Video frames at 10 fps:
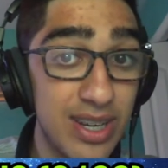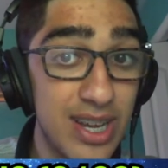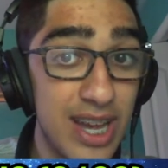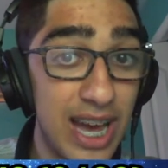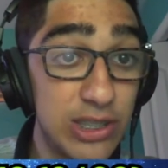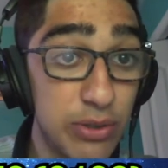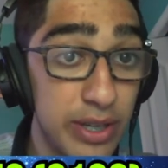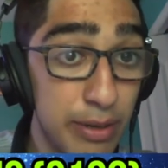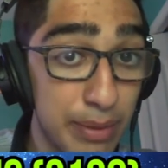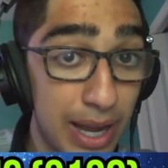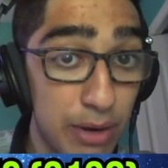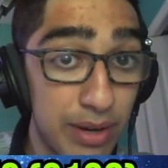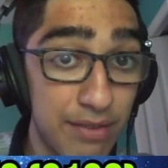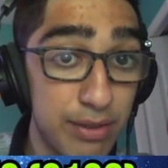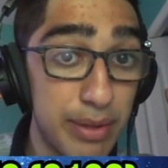And so here black would
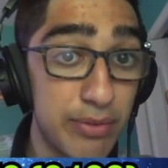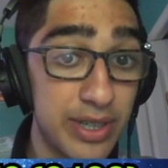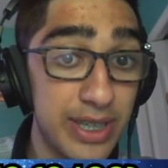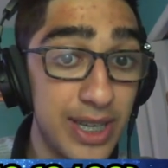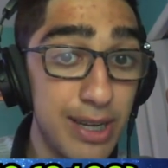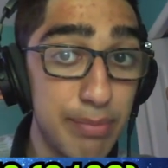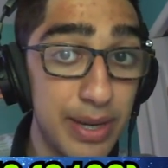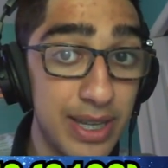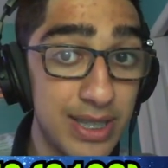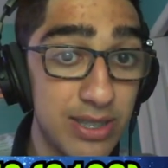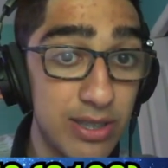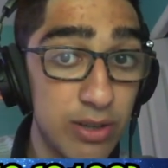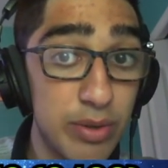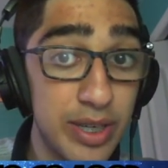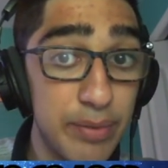have to play rook e8, pinning this to the
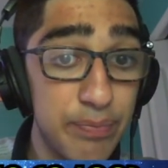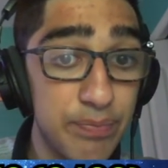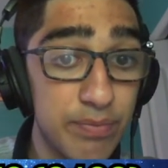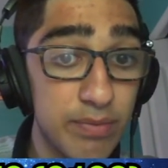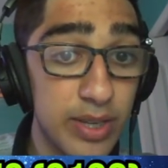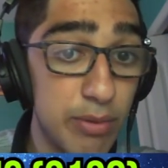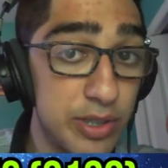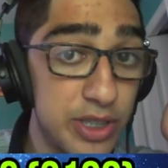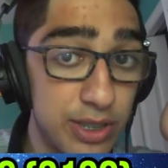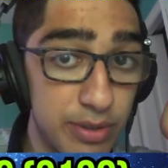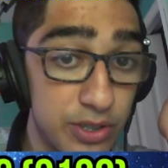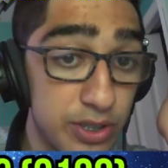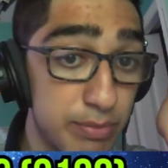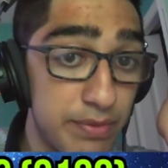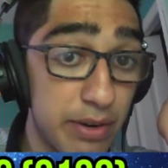queen. In which case we can
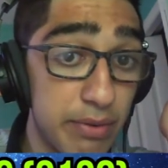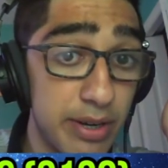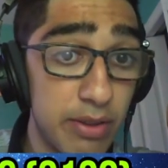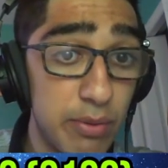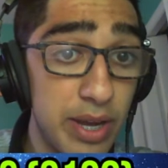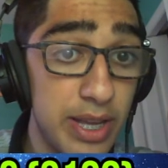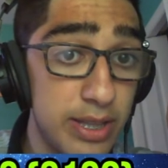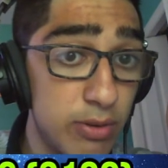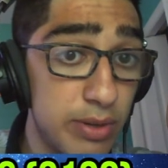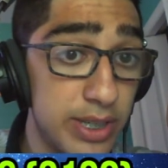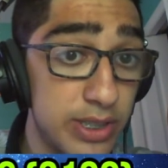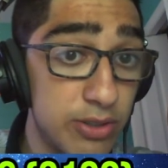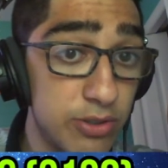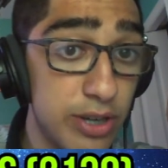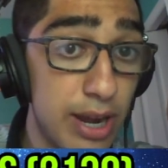just move our queen out of the way, and the queen is
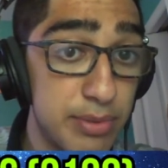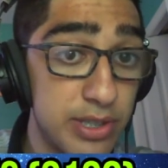still trapped.